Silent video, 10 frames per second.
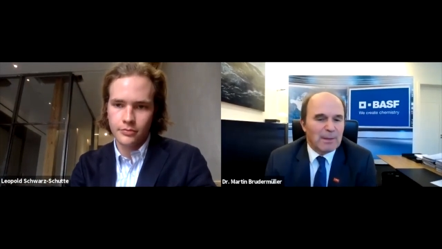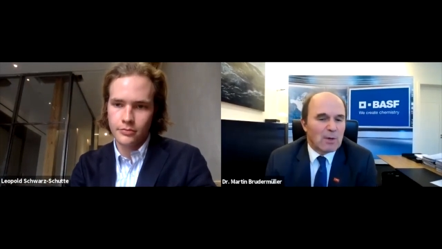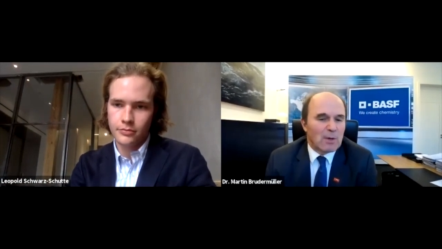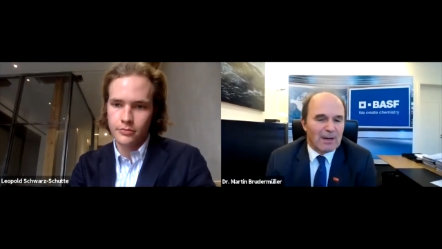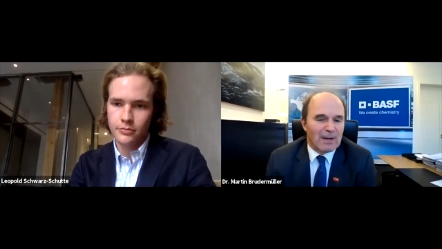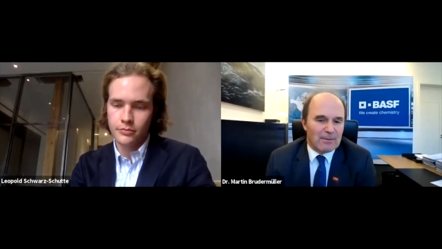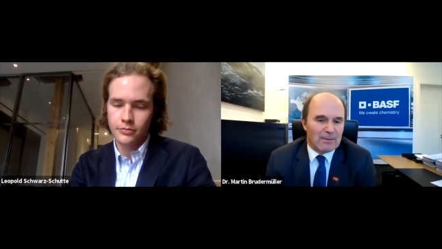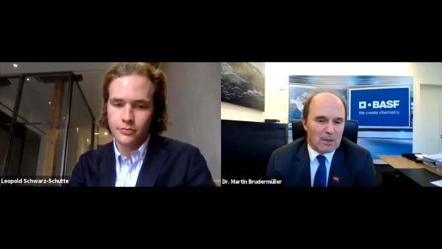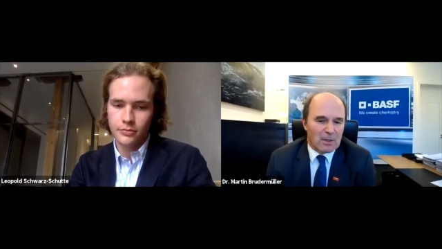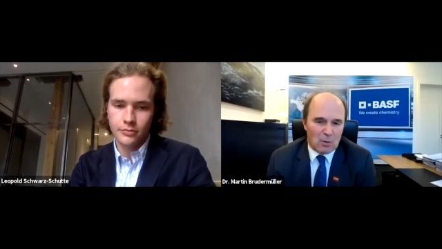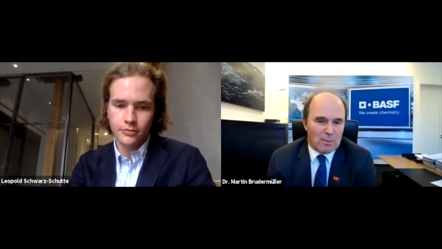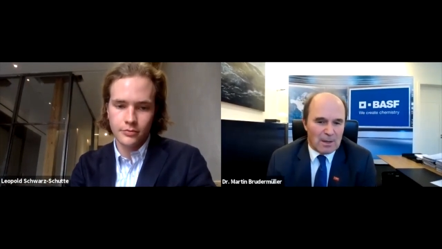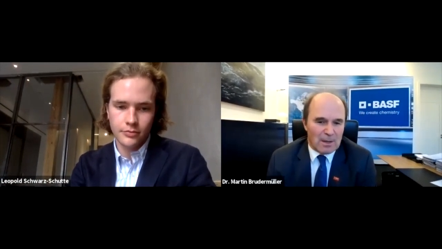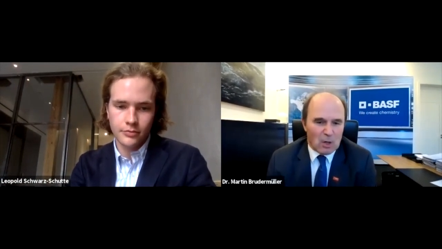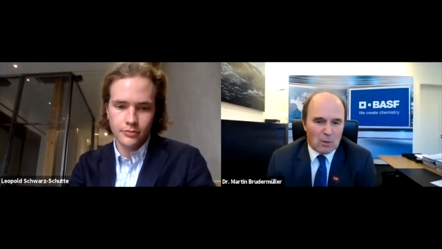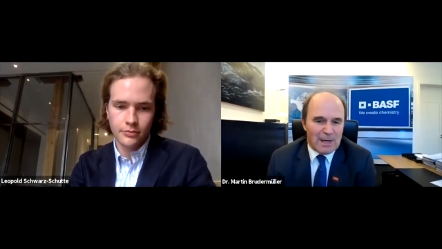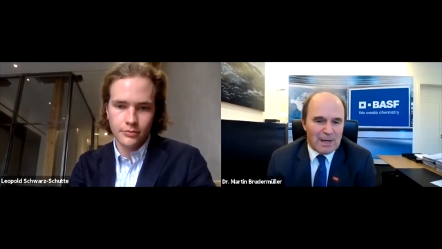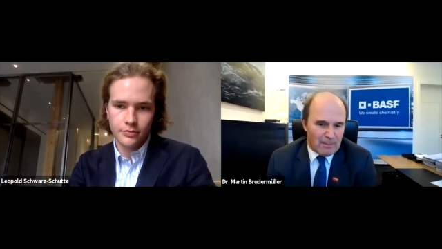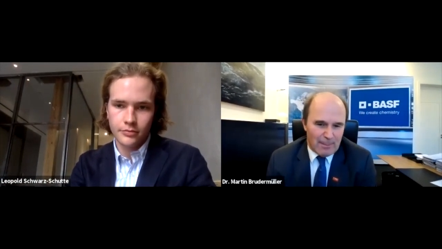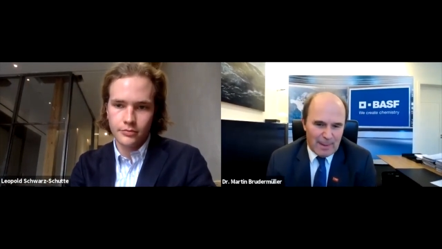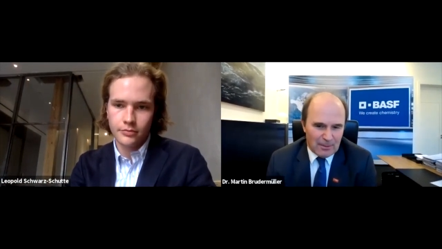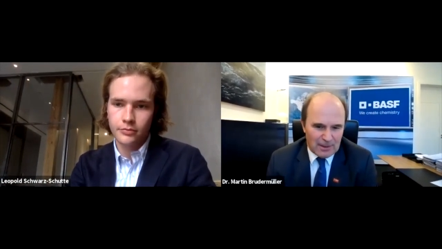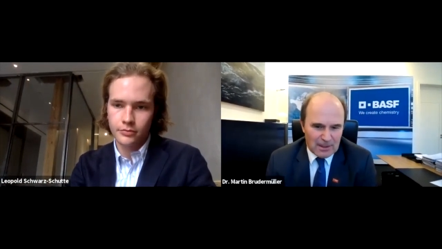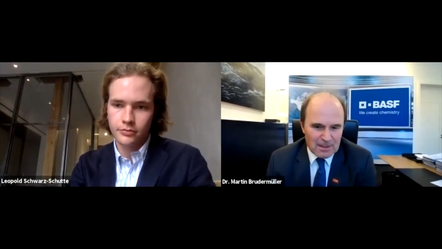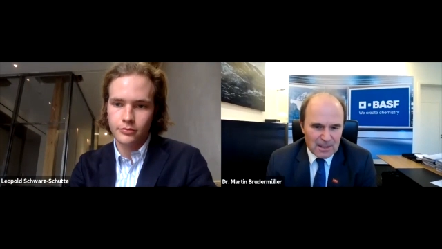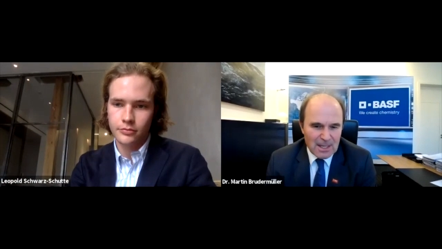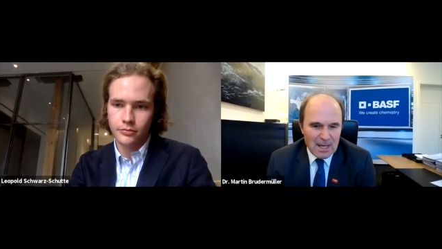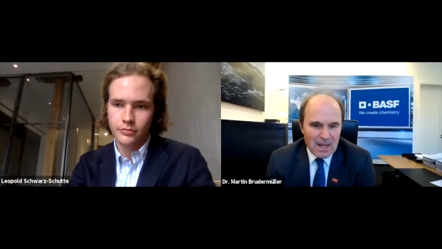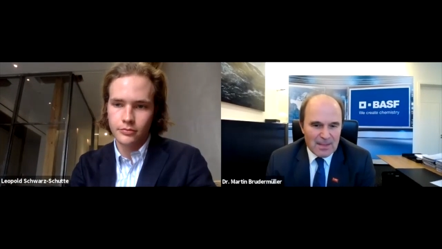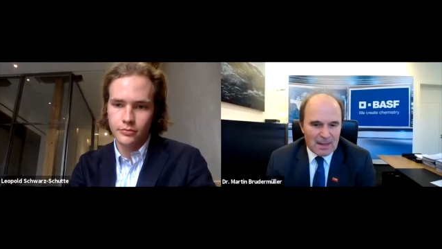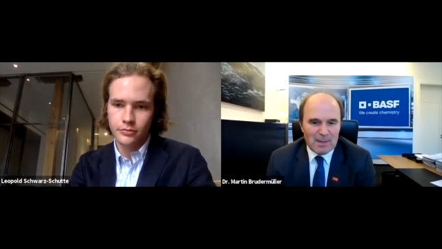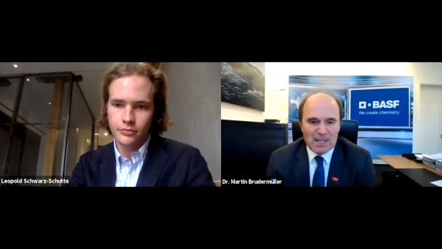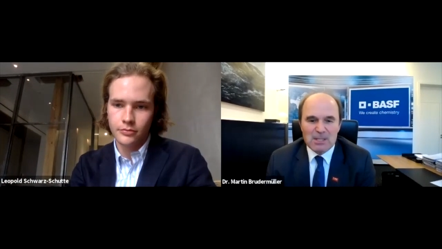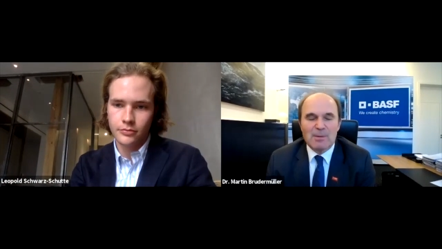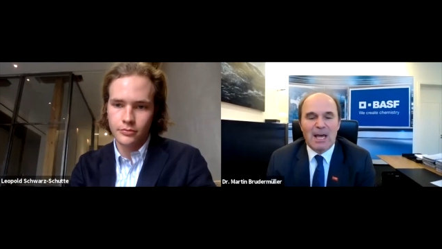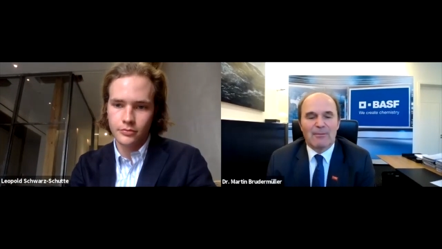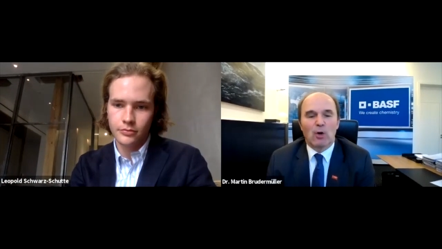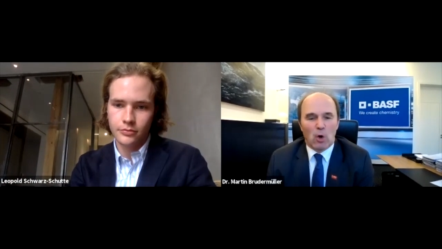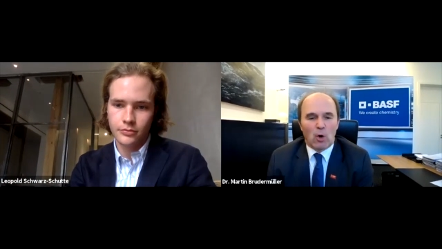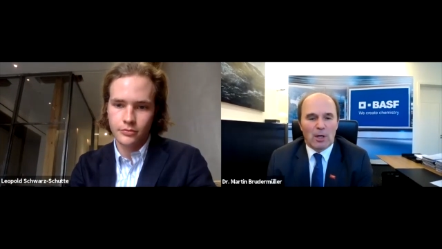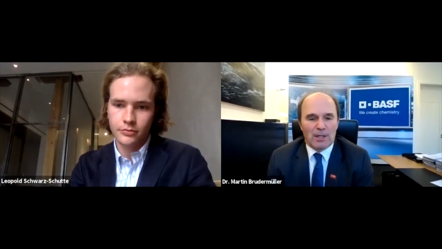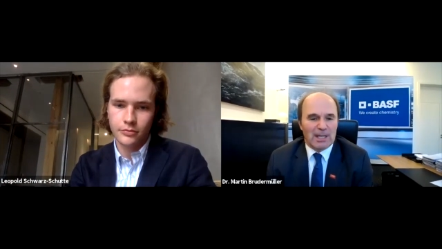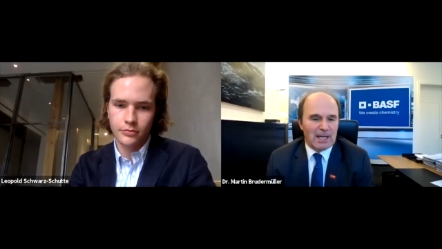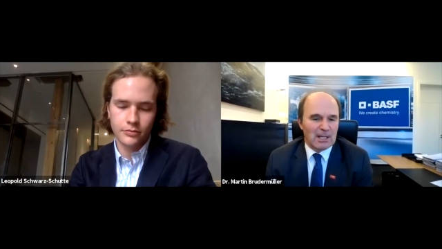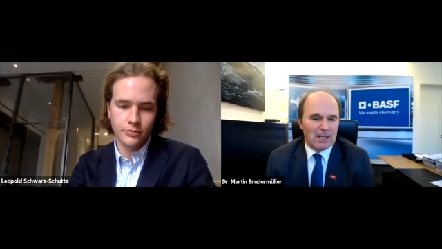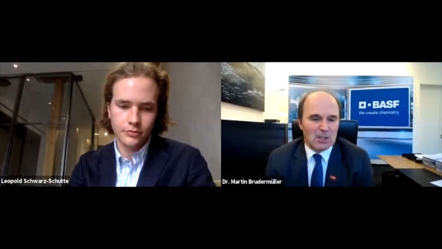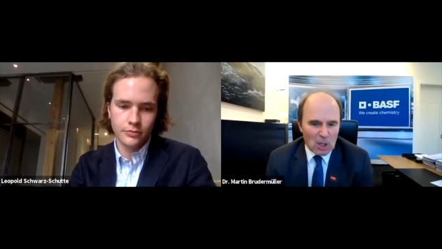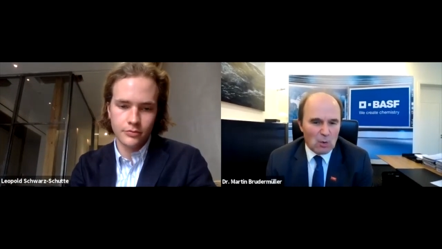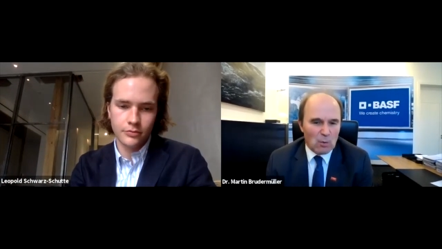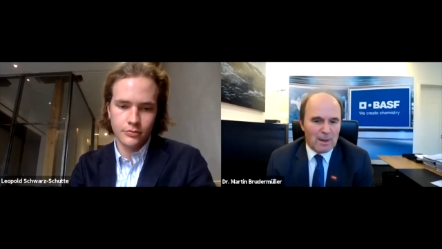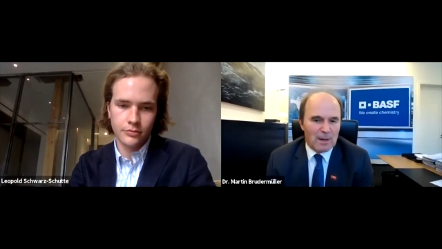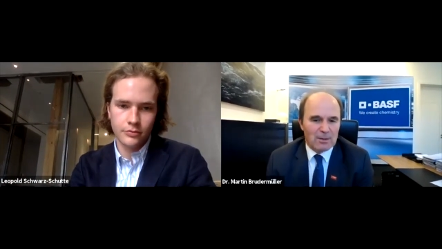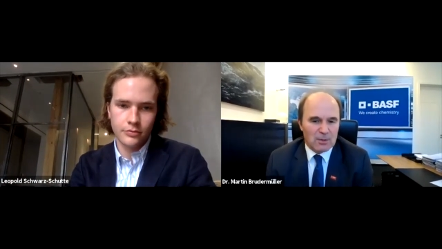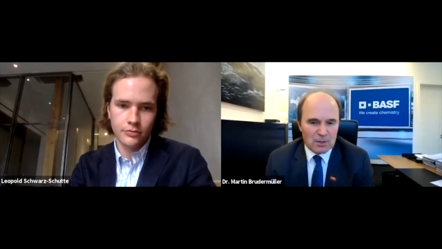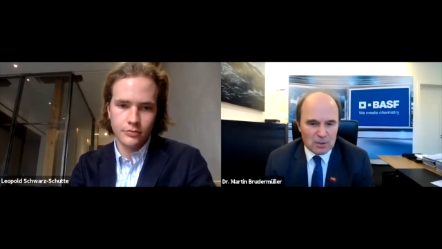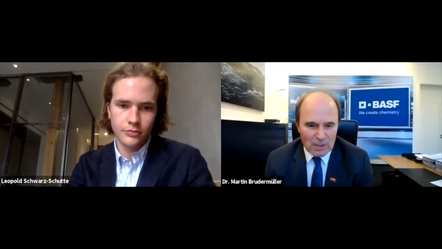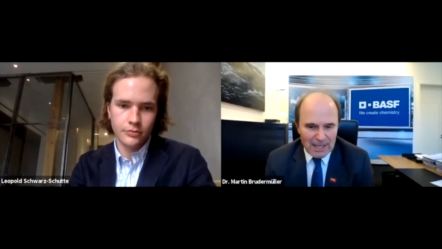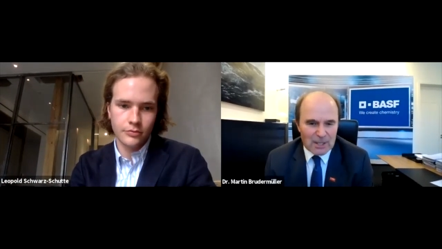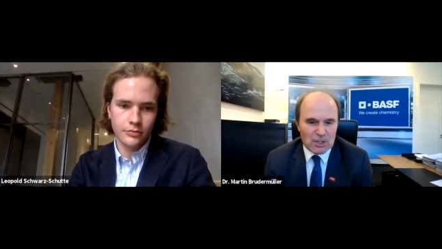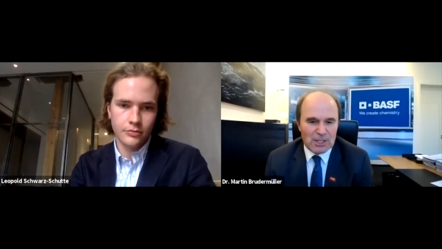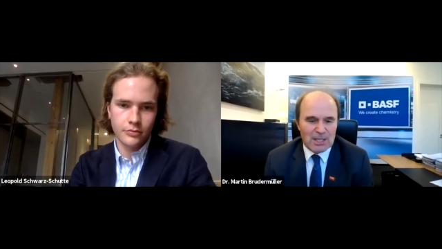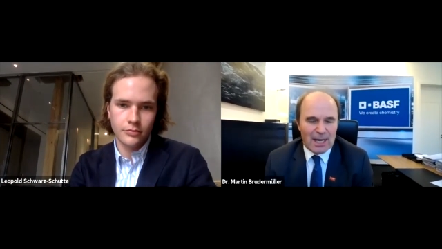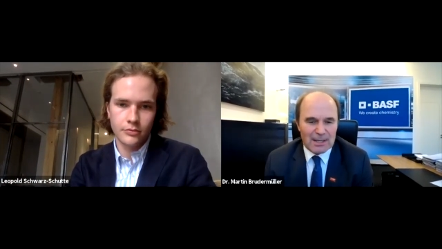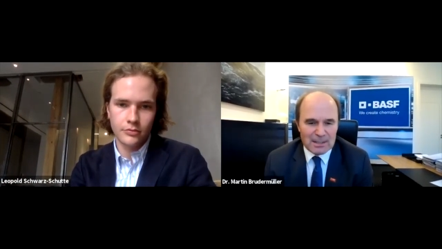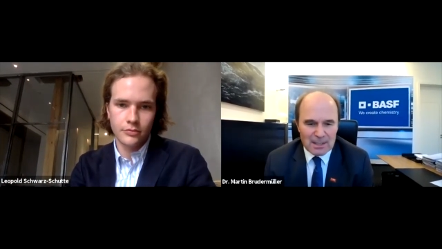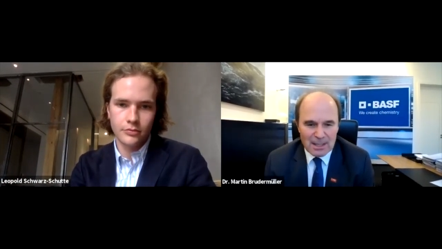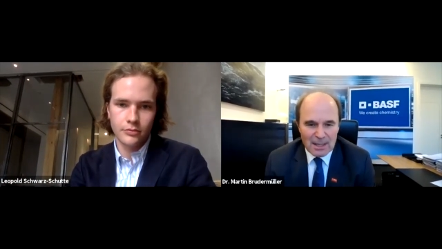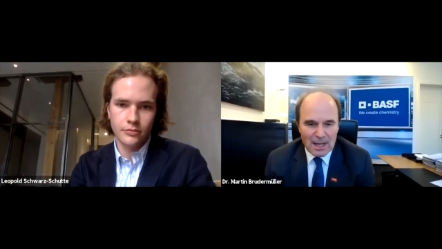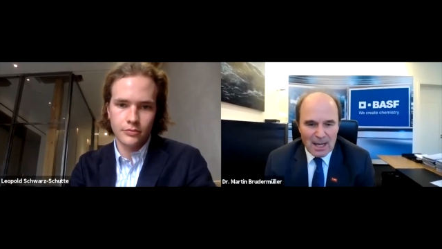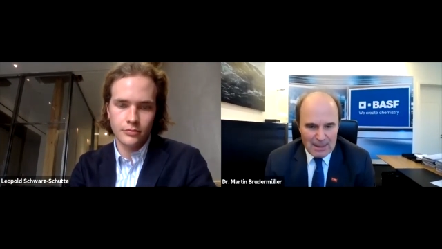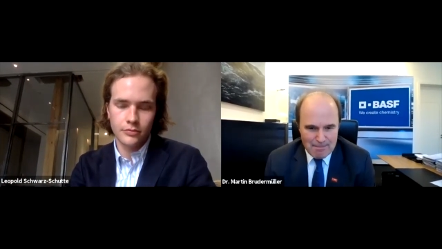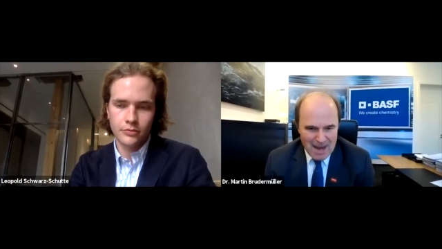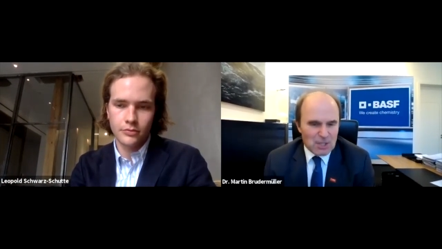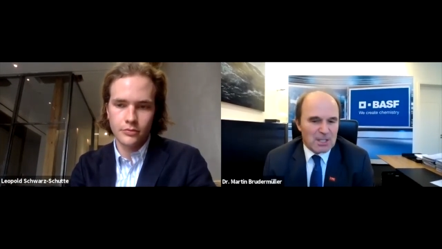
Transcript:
Speaker 1: be to have a level global a global level playing field. That means we have a coordinated global strategy and and measure